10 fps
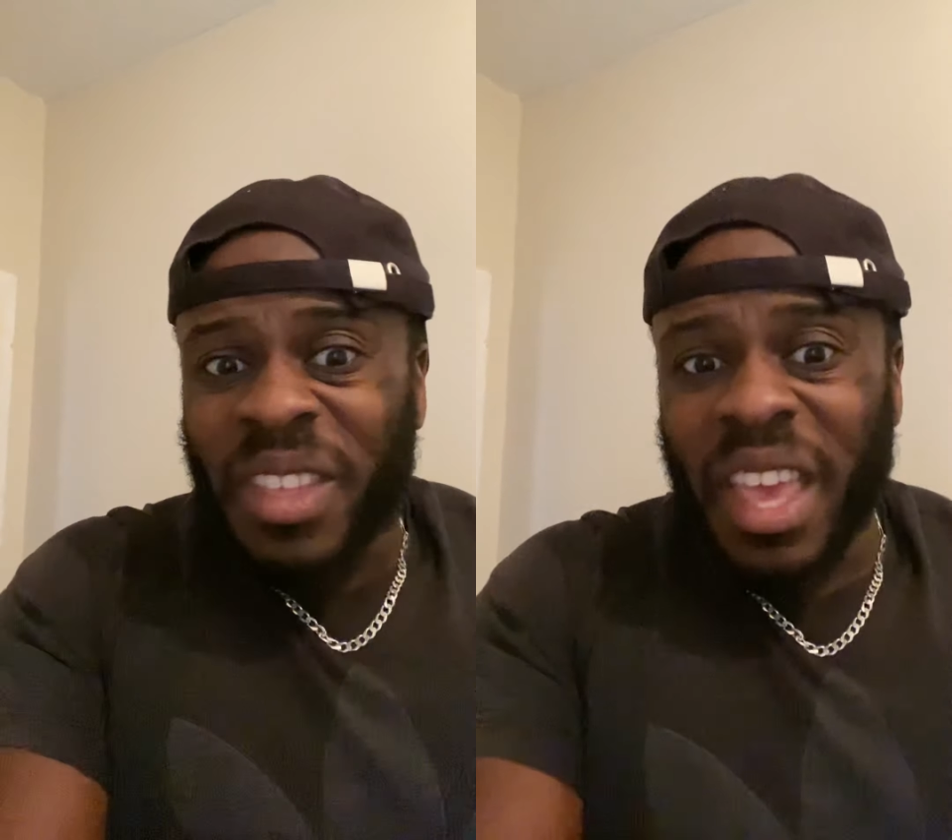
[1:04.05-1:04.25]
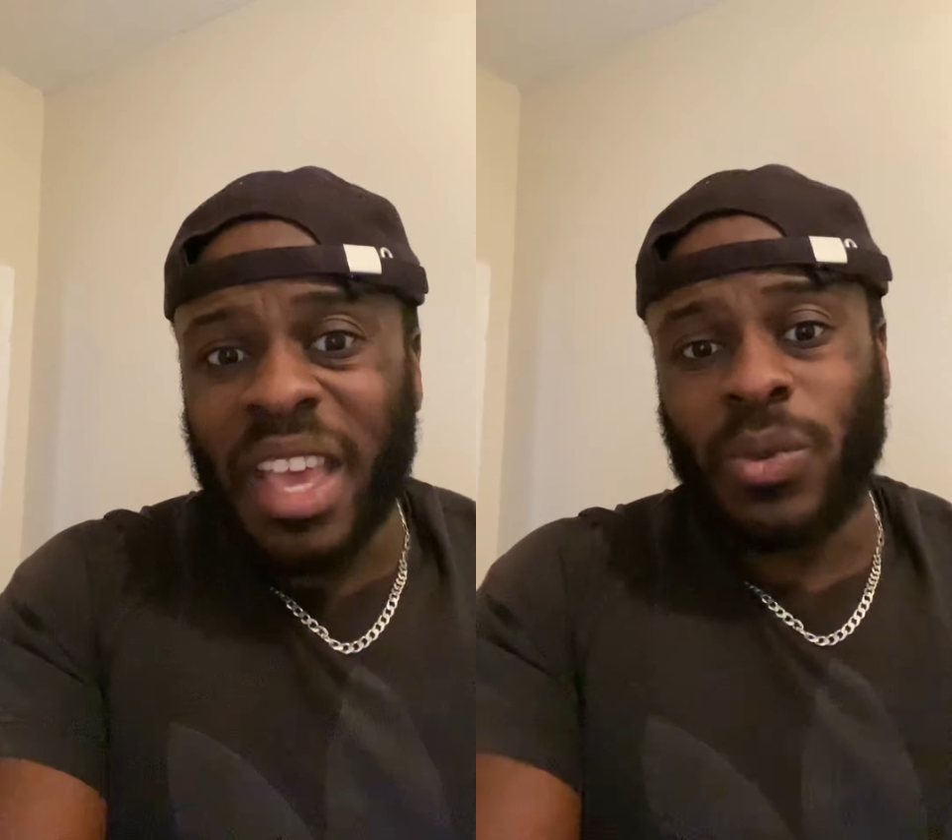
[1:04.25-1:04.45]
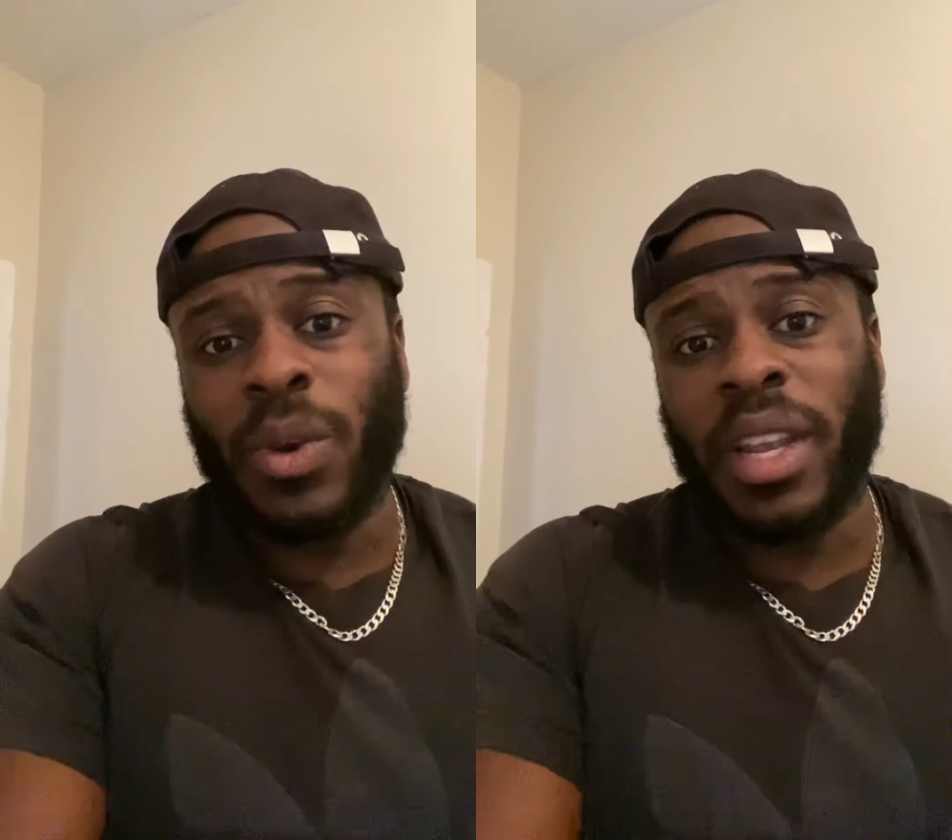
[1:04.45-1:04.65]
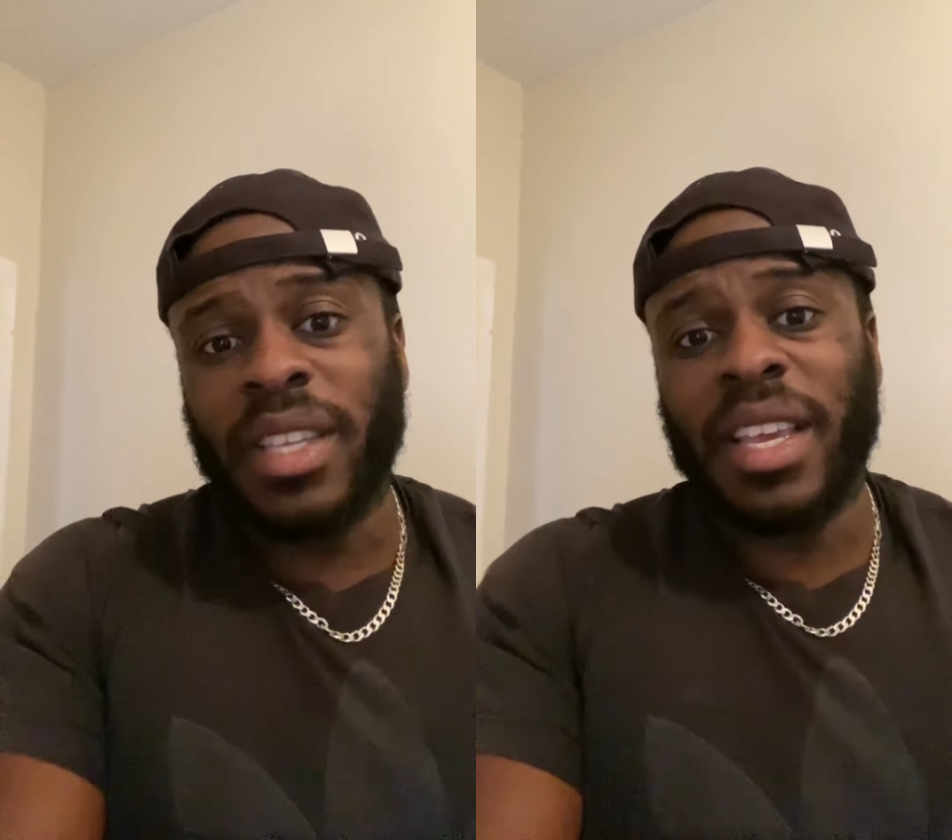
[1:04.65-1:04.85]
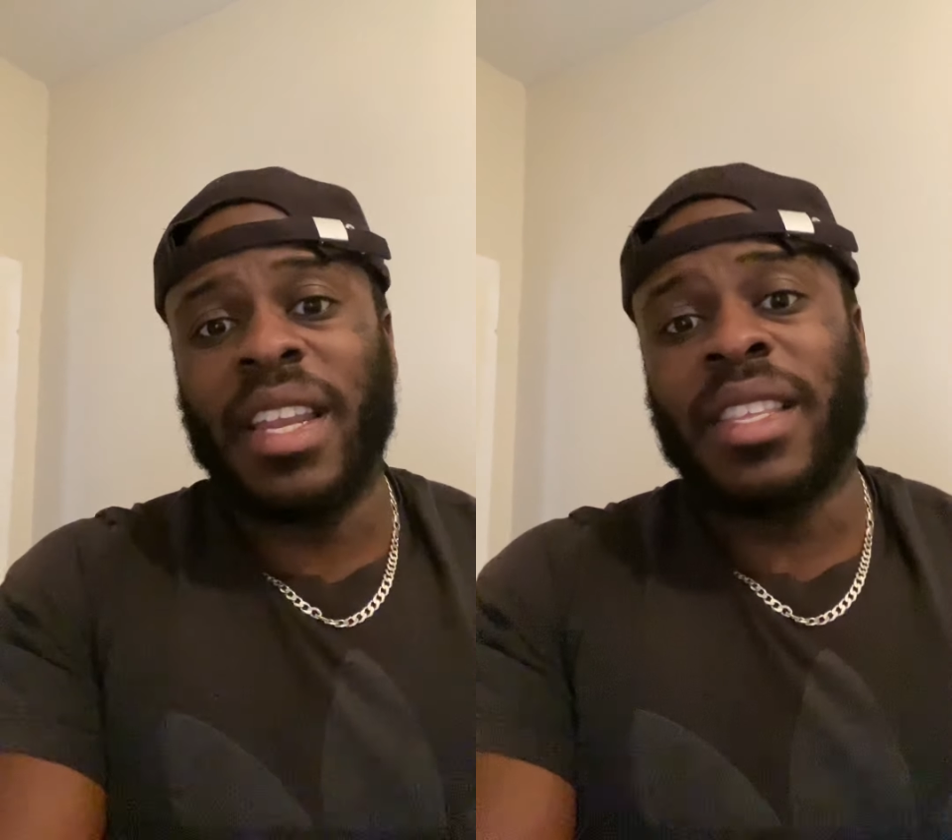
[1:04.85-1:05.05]
is what it is
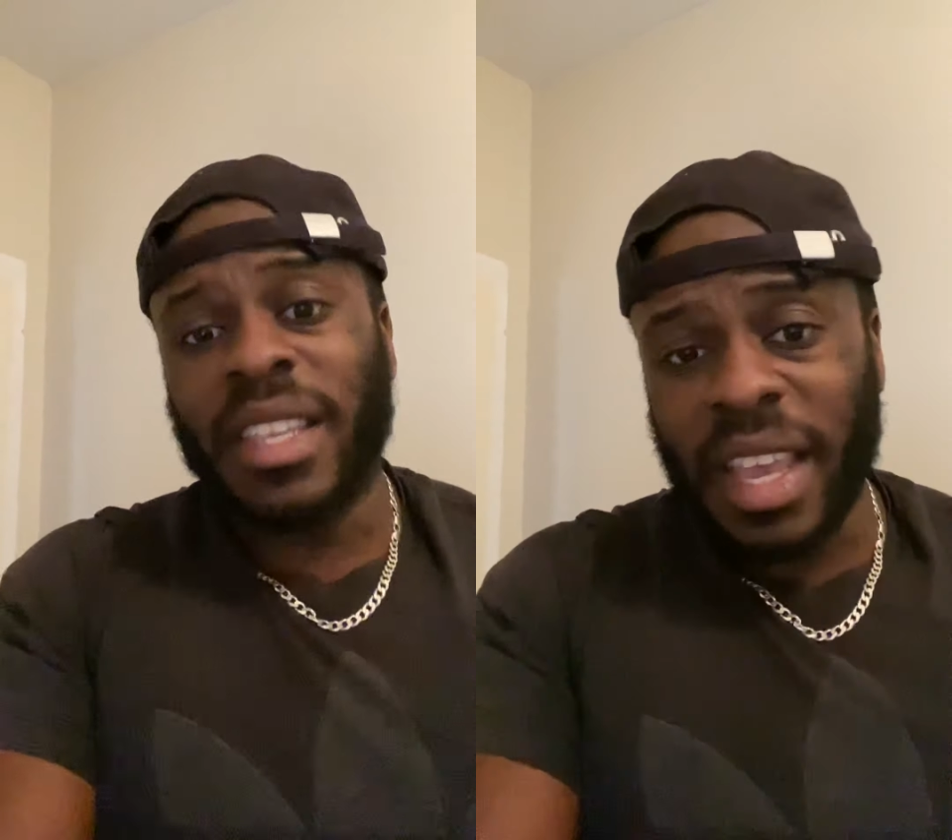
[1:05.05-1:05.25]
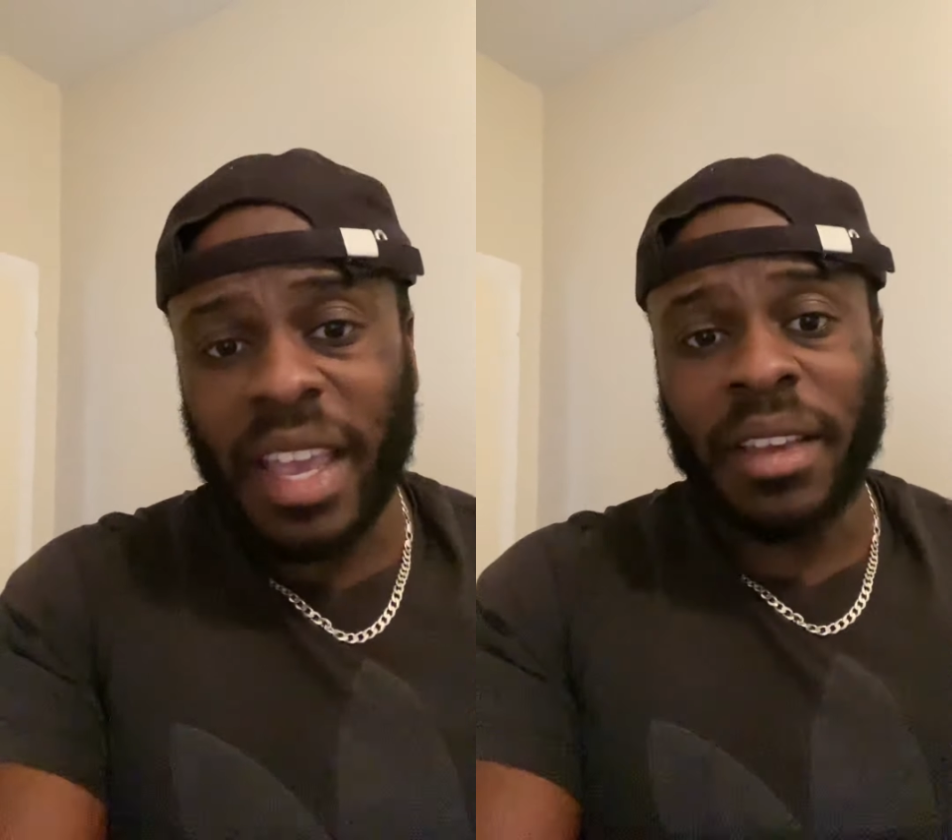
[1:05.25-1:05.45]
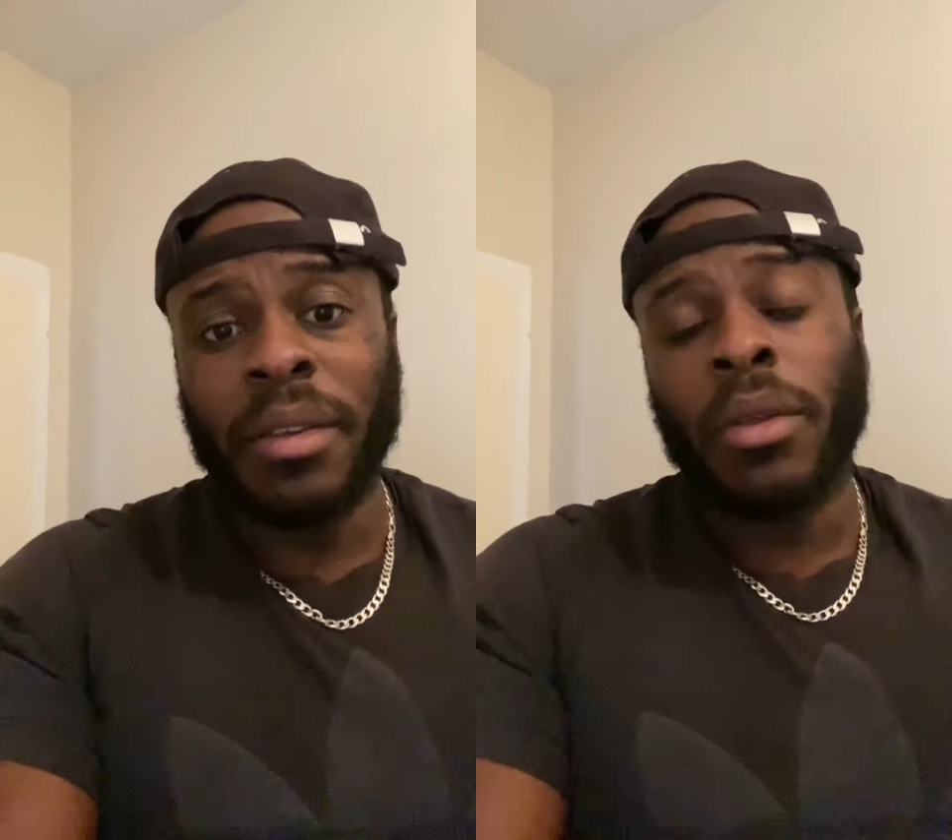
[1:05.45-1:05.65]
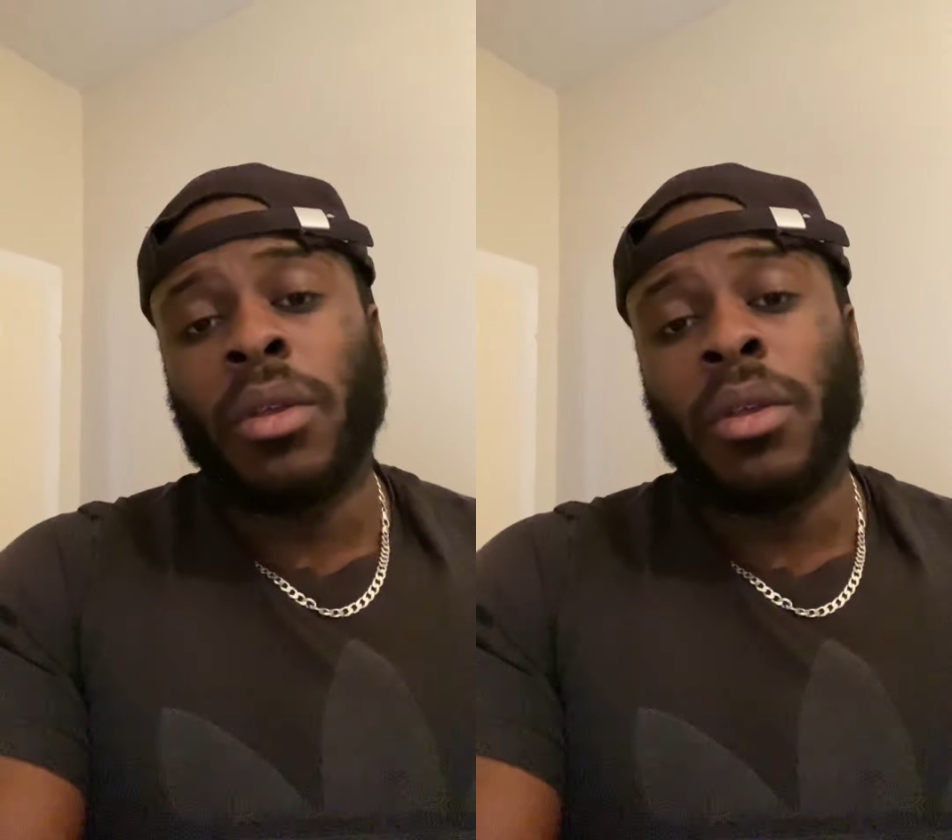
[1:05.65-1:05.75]
at the end of the day.